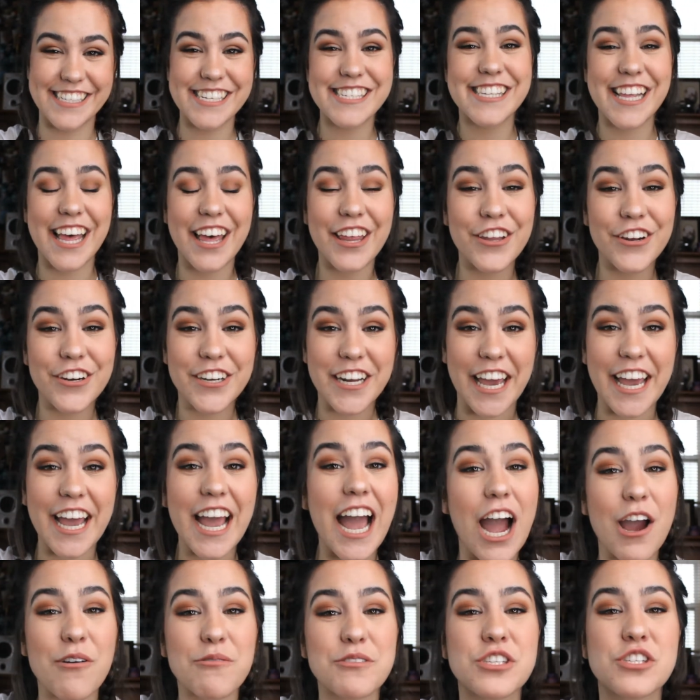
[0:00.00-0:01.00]
just the other day,
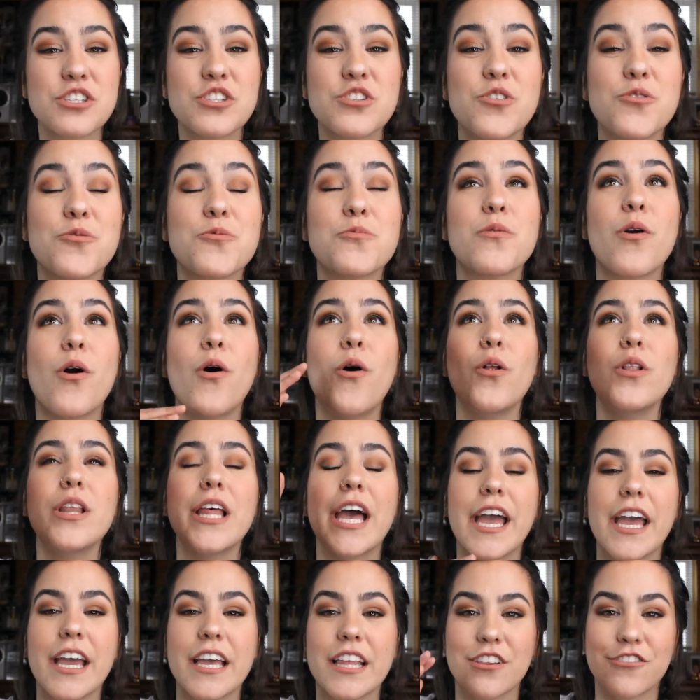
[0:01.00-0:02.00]
I was
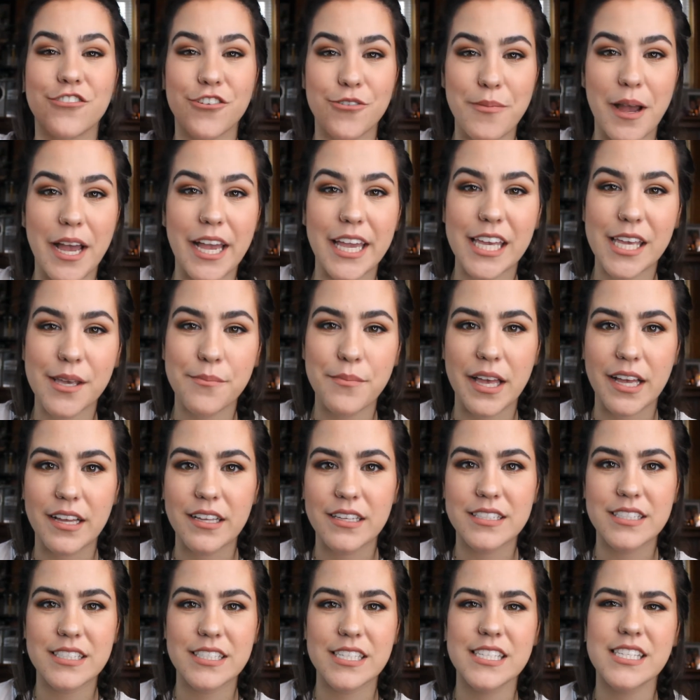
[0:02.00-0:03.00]
scrolling through my
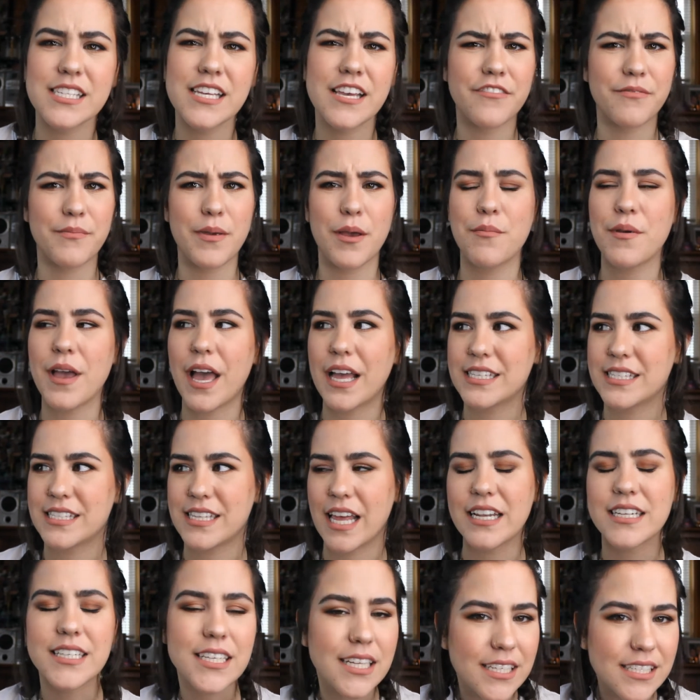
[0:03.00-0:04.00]
emails to see if maybe I
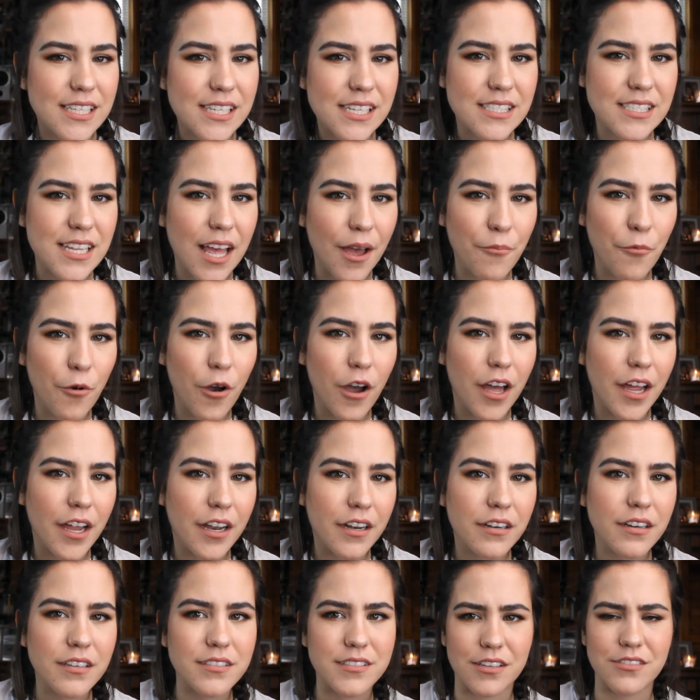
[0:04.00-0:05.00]
sent it to
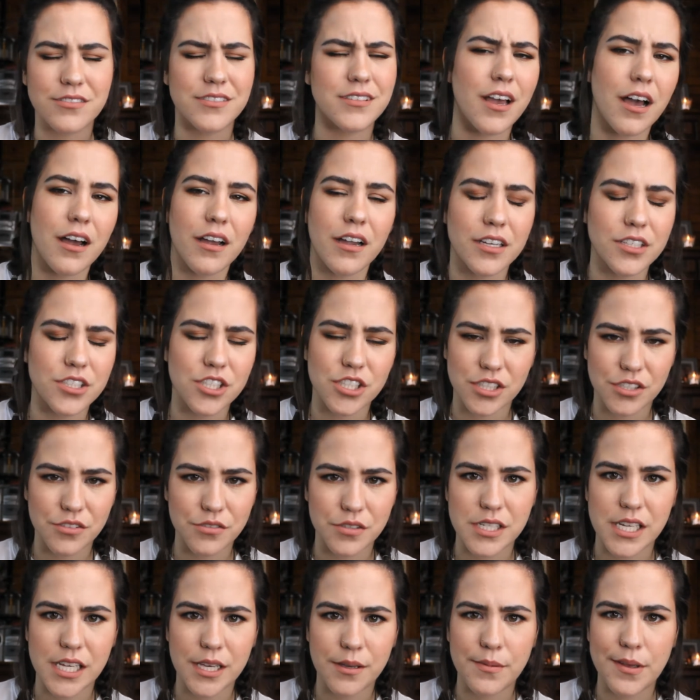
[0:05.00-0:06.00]
someone, because I was young and just
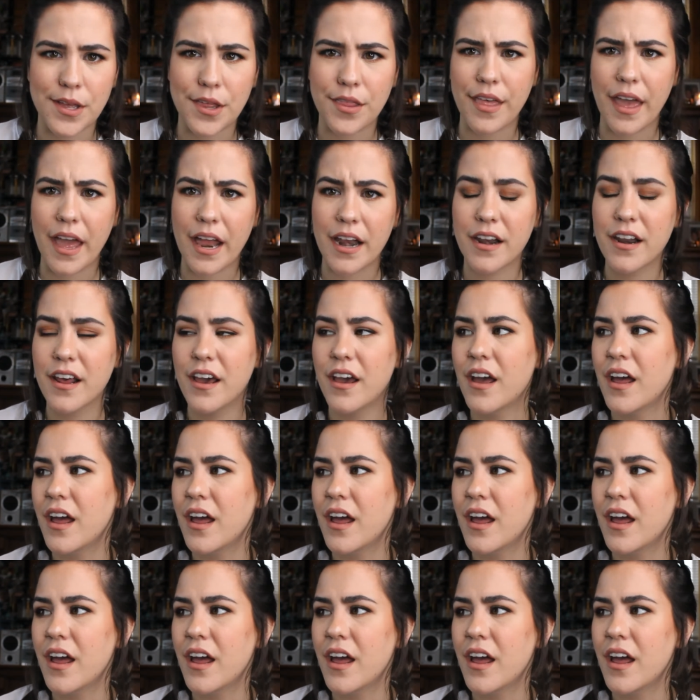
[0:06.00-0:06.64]
used email then,